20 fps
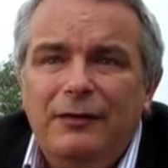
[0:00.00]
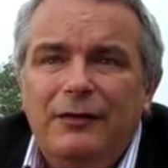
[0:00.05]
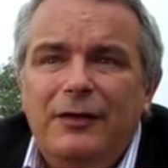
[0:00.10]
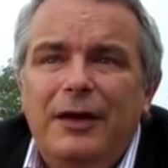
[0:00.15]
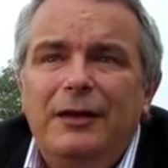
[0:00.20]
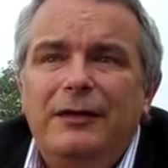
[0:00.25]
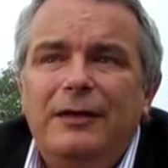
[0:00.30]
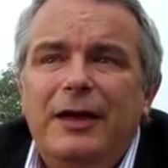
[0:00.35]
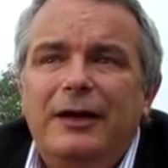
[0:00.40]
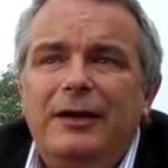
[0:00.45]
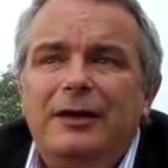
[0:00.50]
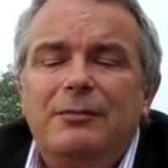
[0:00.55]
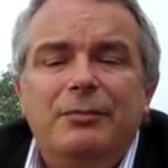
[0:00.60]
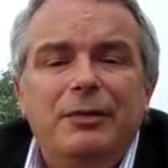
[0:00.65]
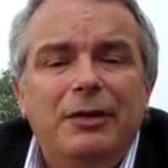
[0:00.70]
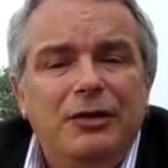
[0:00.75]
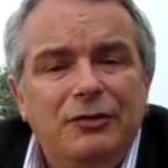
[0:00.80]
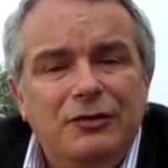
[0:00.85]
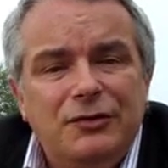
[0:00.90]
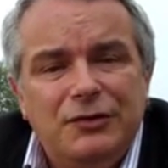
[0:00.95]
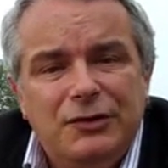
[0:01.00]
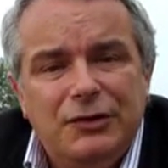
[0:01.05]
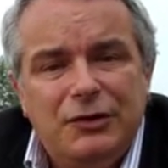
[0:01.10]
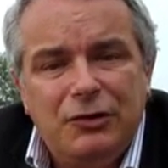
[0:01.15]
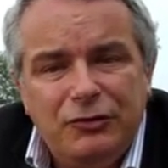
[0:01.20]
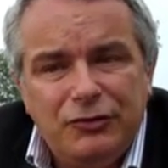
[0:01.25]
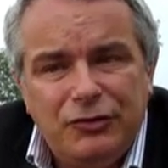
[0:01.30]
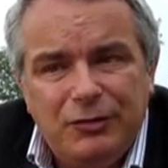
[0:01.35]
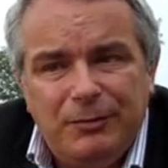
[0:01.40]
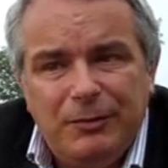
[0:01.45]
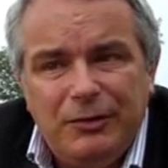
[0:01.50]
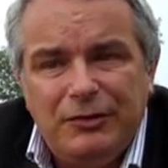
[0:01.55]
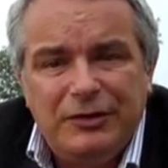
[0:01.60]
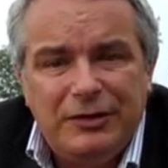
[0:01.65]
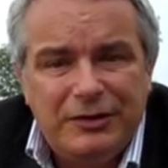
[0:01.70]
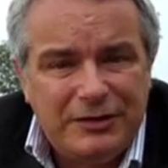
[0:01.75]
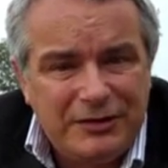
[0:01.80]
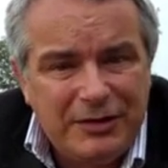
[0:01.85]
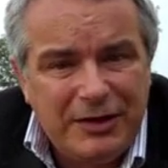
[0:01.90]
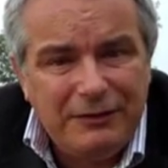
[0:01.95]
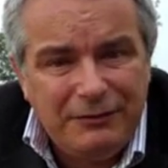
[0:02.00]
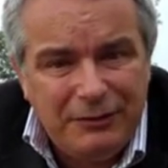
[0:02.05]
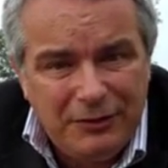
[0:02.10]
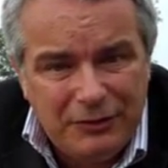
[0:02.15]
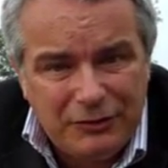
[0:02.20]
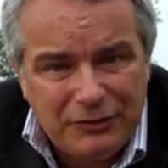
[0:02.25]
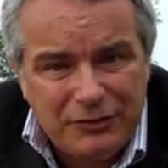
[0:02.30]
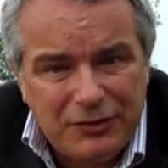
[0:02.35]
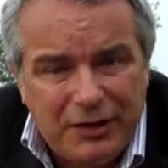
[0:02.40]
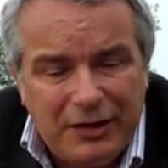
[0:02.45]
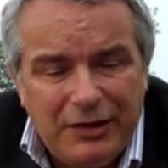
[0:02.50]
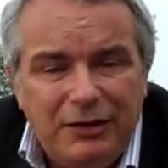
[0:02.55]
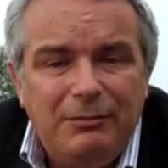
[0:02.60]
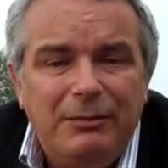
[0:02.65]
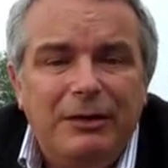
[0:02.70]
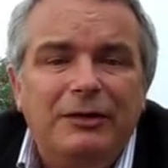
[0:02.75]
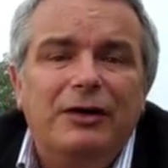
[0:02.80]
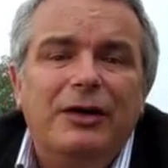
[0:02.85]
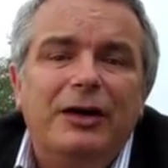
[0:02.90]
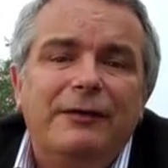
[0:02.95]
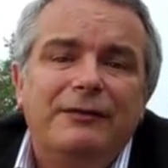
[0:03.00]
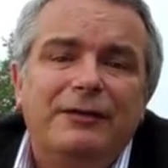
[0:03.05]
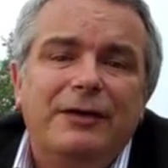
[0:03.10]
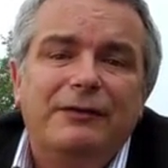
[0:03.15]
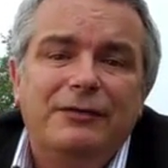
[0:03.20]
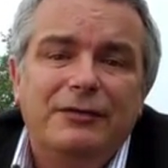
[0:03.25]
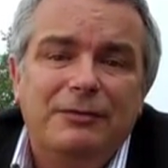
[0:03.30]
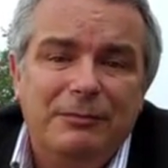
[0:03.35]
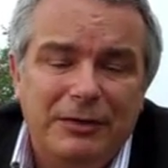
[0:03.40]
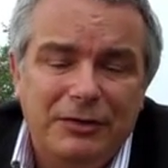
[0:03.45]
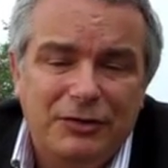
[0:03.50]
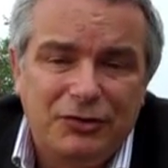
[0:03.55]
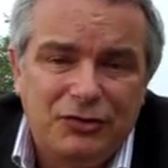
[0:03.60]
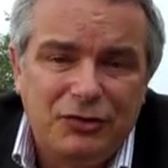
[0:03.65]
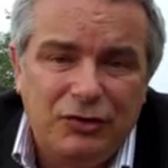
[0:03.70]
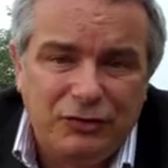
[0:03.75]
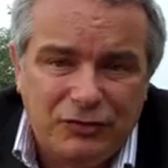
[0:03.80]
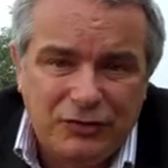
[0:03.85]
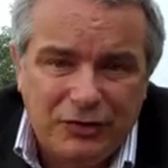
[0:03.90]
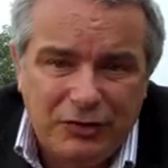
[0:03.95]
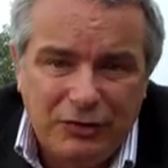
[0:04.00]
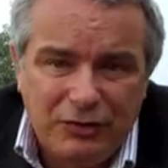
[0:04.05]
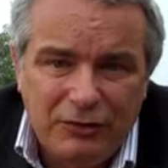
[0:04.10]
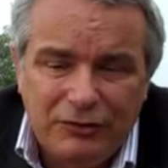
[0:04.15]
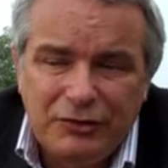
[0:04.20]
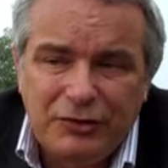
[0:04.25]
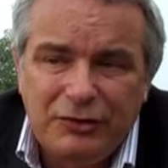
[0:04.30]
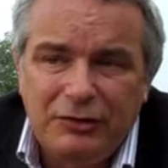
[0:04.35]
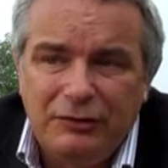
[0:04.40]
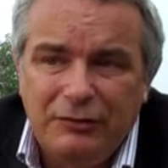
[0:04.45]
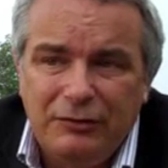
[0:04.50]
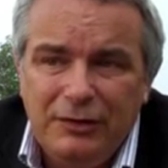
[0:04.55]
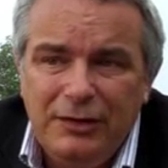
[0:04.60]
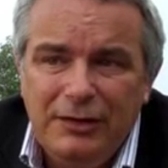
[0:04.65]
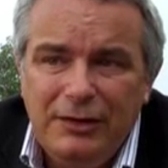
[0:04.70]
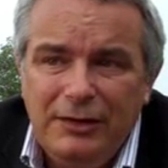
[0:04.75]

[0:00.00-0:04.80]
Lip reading: then that can be used to contribute to the safety dossier, and you may not have to have so much toxicological